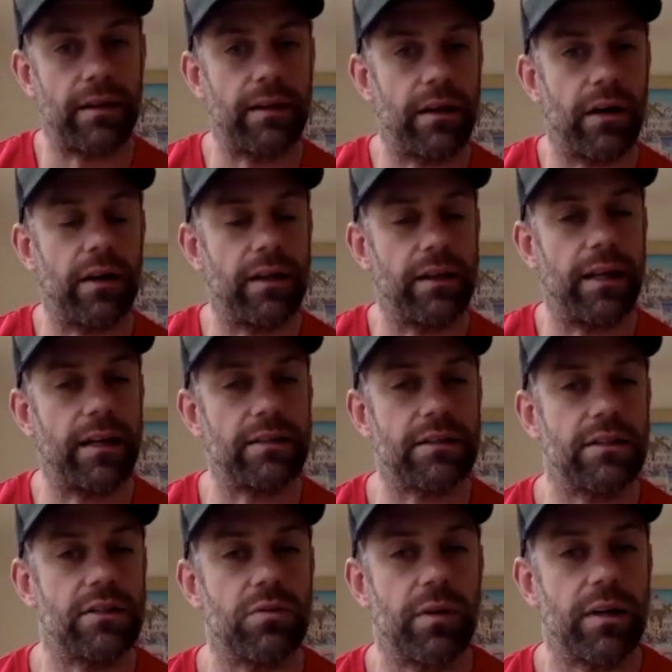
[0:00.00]
they're not in that
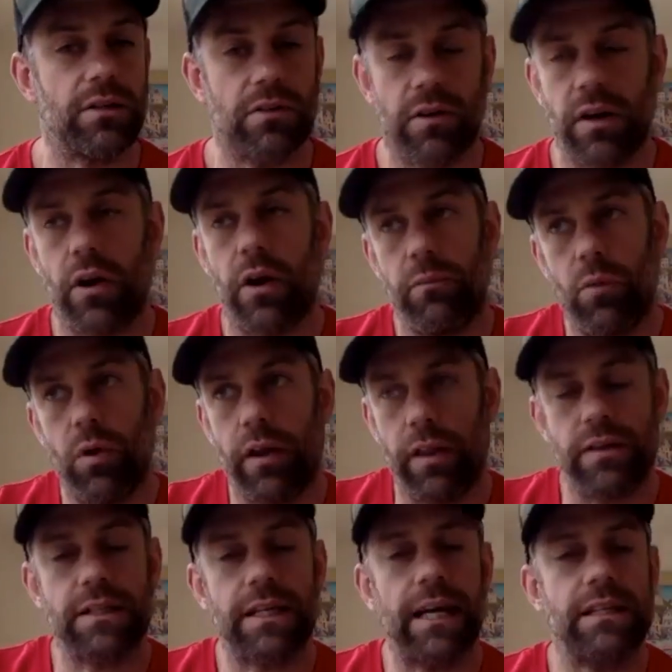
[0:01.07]
situation or not in one of
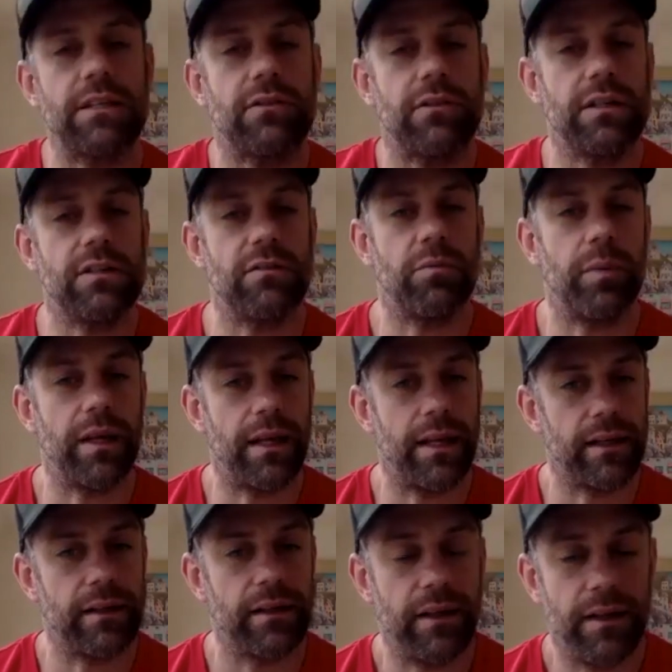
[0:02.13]
those categories of
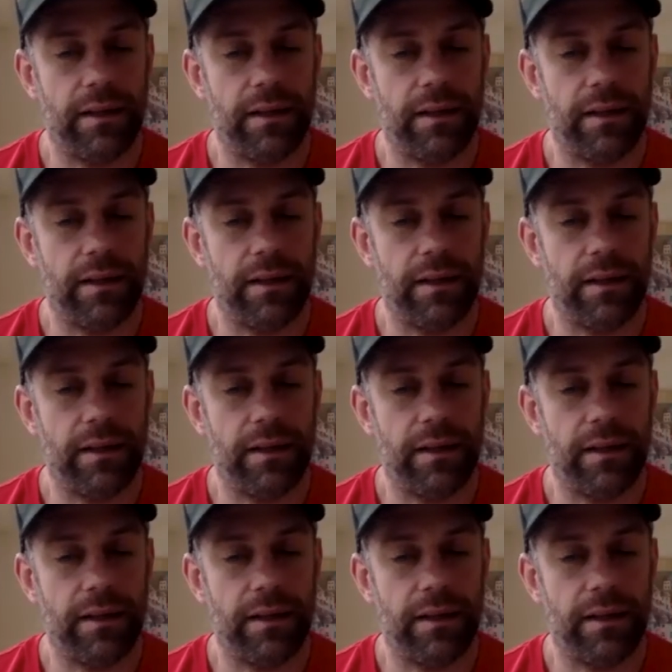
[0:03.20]
being